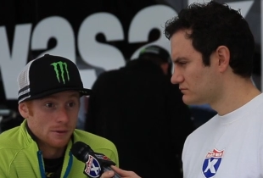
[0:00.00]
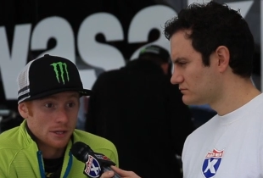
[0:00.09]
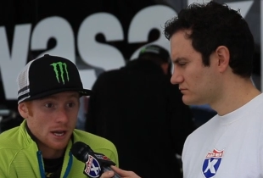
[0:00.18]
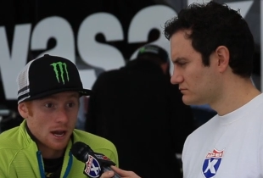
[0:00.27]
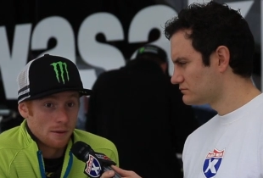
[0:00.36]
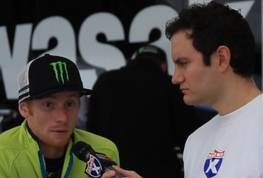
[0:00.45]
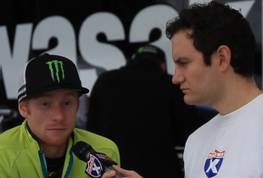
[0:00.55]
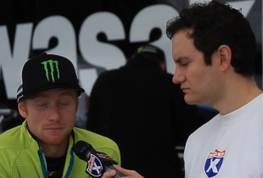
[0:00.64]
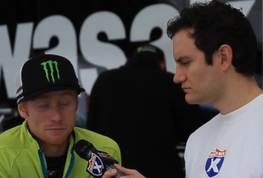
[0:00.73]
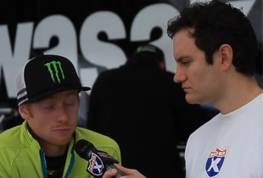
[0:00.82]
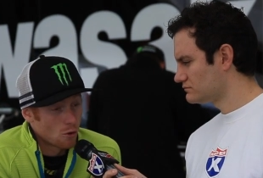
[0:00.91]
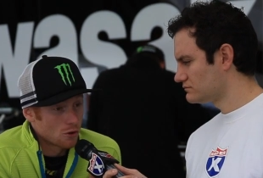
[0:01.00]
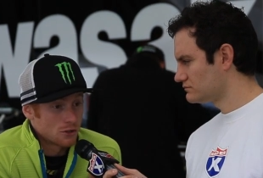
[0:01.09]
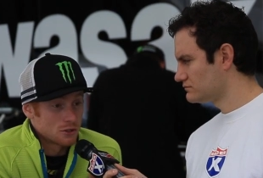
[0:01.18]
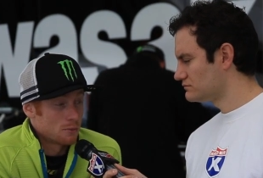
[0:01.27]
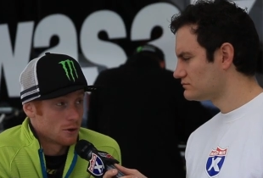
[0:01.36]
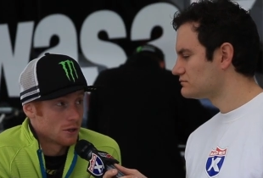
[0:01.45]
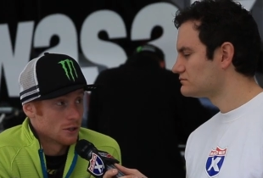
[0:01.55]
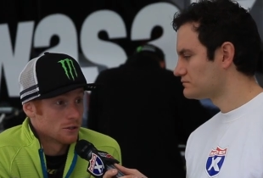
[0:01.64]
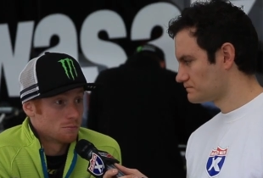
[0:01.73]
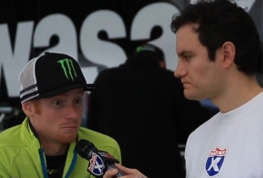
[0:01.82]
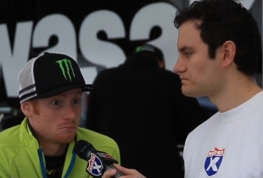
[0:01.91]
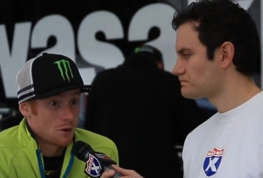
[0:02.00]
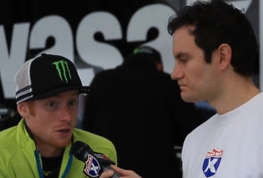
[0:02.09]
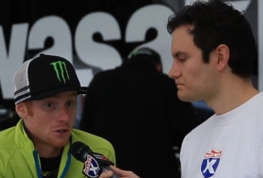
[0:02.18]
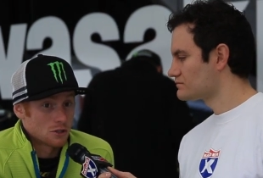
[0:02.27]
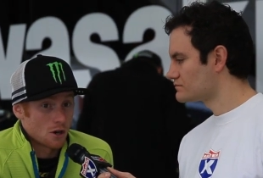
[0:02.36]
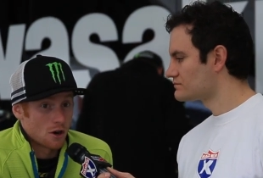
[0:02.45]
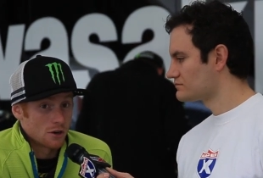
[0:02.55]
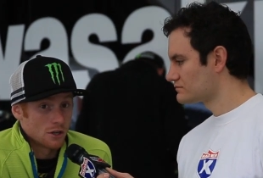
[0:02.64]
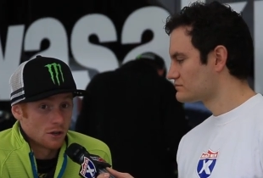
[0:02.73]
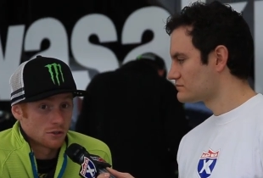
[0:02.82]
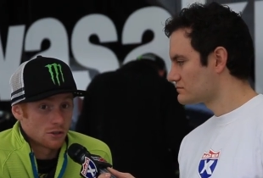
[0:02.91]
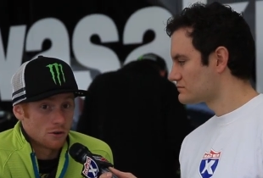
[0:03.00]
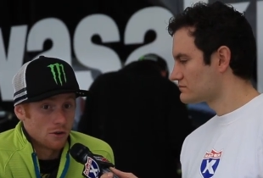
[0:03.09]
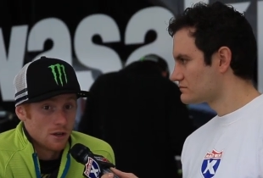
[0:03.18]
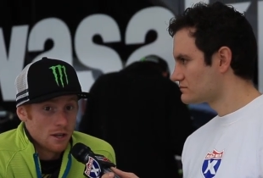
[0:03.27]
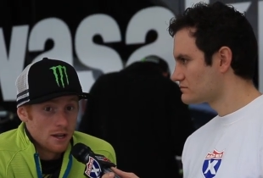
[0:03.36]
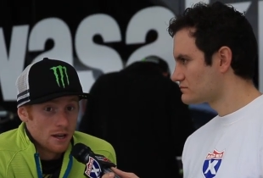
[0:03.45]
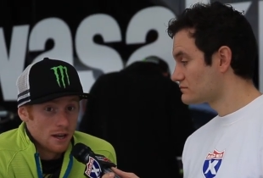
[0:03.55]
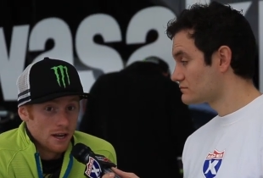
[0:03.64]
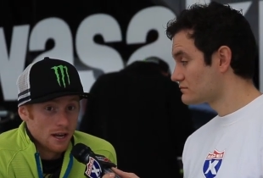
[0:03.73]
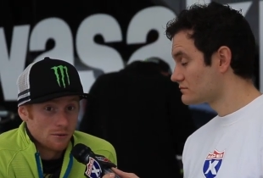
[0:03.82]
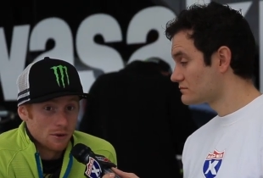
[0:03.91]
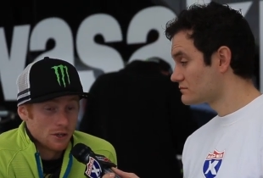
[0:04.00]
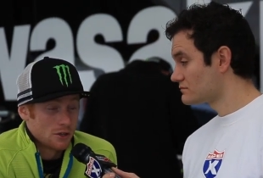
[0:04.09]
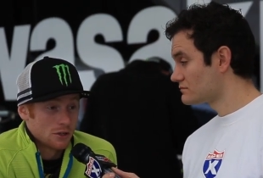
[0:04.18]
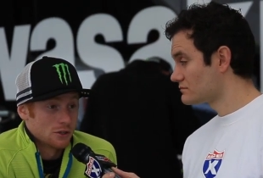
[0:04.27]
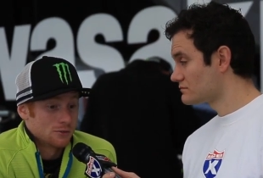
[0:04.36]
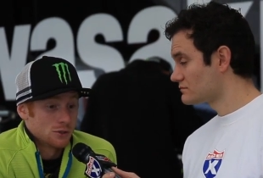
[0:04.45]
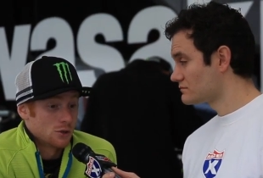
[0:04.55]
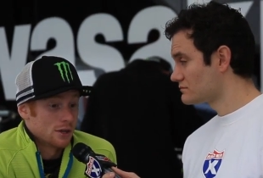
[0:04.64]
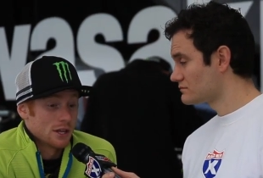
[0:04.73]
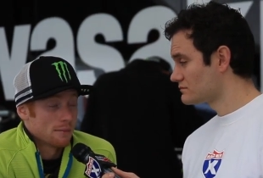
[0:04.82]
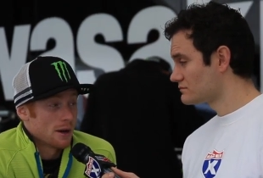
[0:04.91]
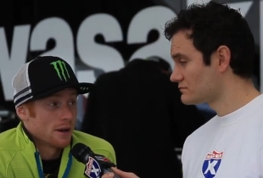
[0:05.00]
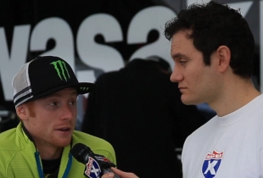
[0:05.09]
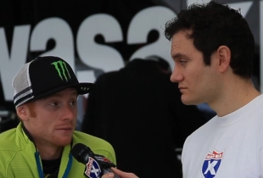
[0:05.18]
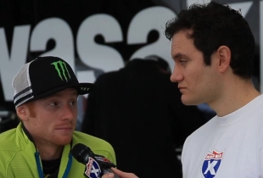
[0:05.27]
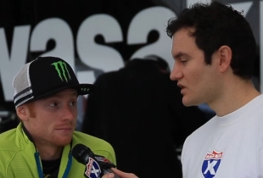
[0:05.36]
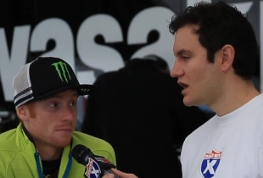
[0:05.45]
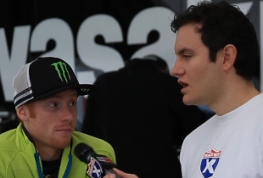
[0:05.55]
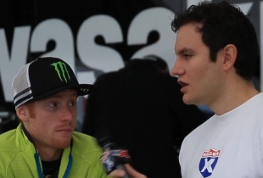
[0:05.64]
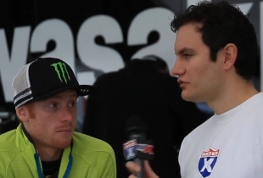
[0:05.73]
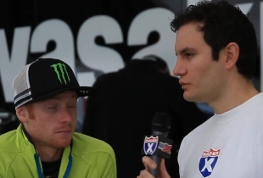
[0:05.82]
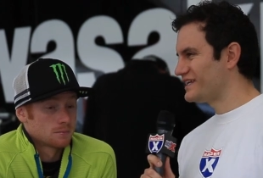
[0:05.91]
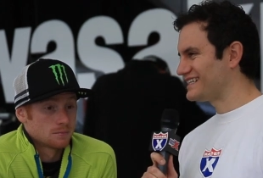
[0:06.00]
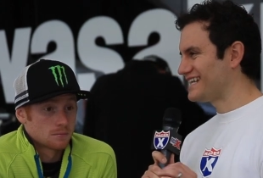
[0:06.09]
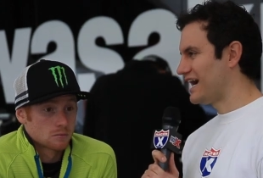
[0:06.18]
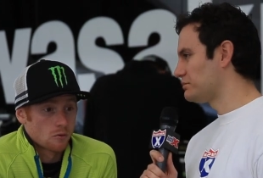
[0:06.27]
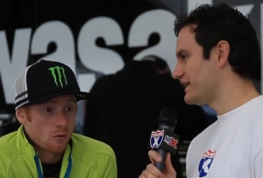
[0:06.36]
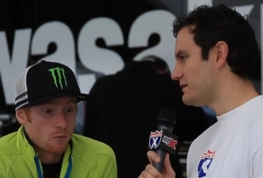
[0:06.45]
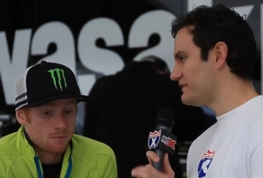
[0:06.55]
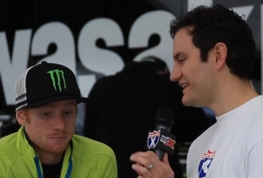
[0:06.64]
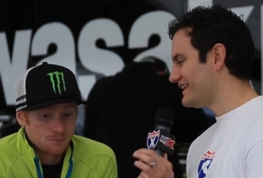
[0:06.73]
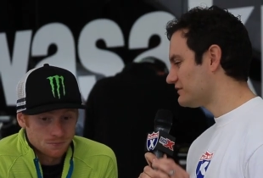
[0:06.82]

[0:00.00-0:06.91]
Speaker 1: but yeah, I mean, fourth is a pretty good, pretty good start, you know. So uh, I uh, really couldn't do anything about it.
Speaker 2: So we cannot blame the